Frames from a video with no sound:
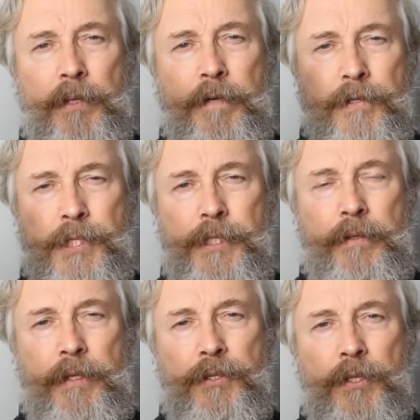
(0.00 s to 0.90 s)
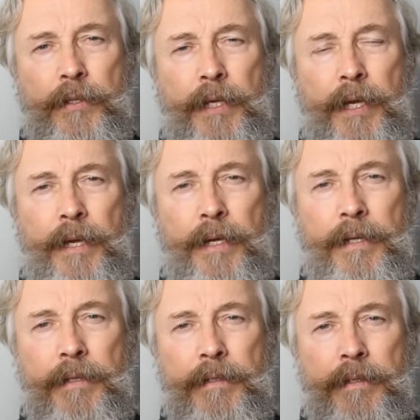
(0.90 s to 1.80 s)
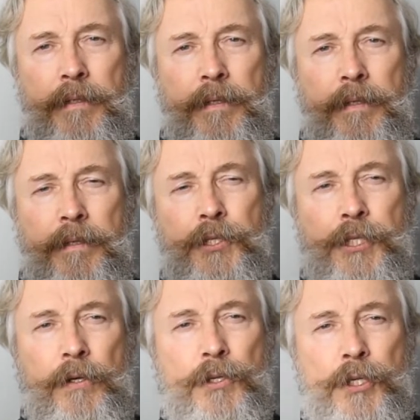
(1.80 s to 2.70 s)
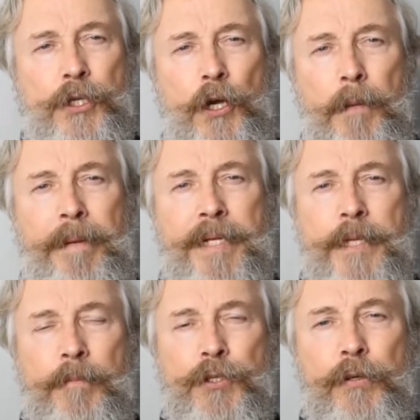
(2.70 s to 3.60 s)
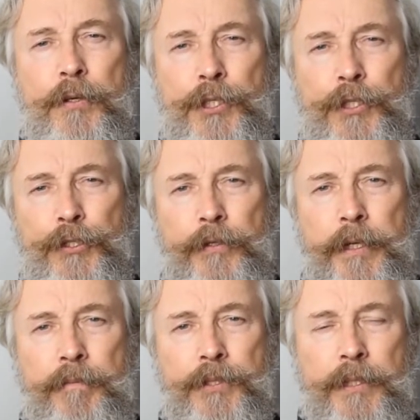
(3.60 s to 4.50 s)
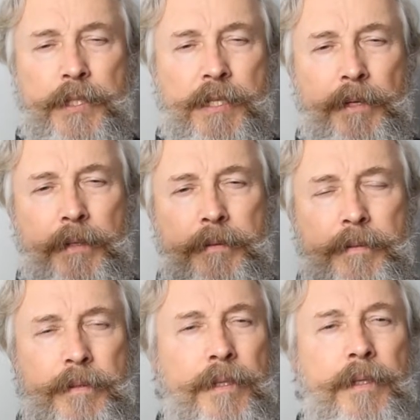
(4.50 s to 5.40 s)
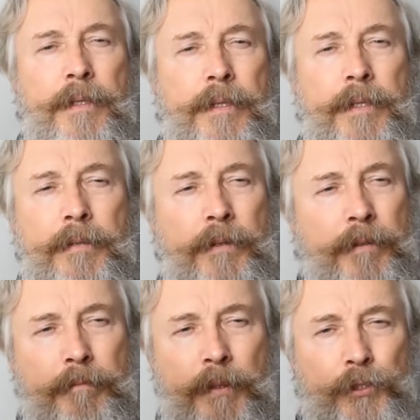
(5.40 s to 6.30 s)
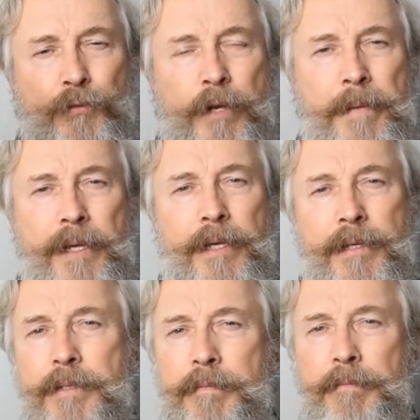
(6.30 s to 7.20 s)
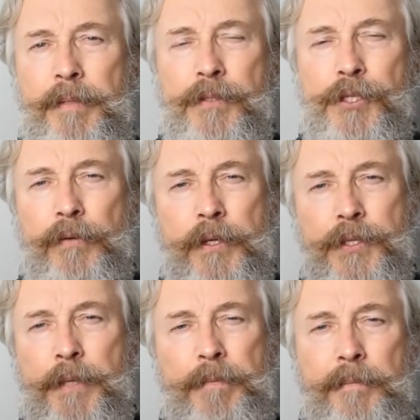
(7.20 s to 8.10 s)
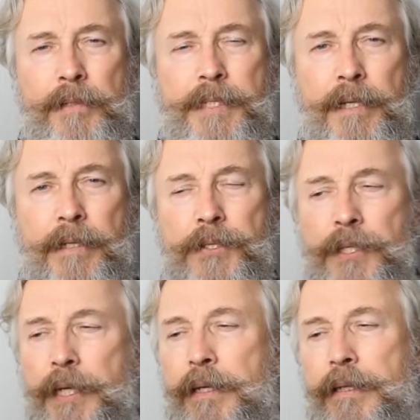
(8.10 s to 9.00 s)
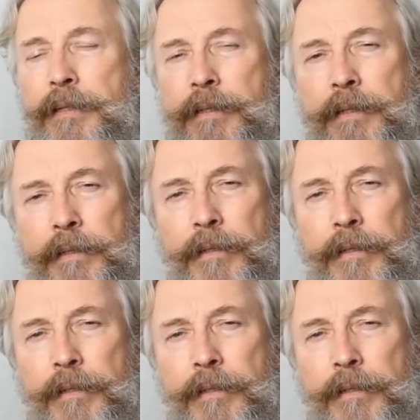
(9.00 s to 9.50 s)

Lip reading: book of a series. And the series is called Bedtime Stories and Dreams. And it's about, you know, about dreaming and stories that people tell us, and,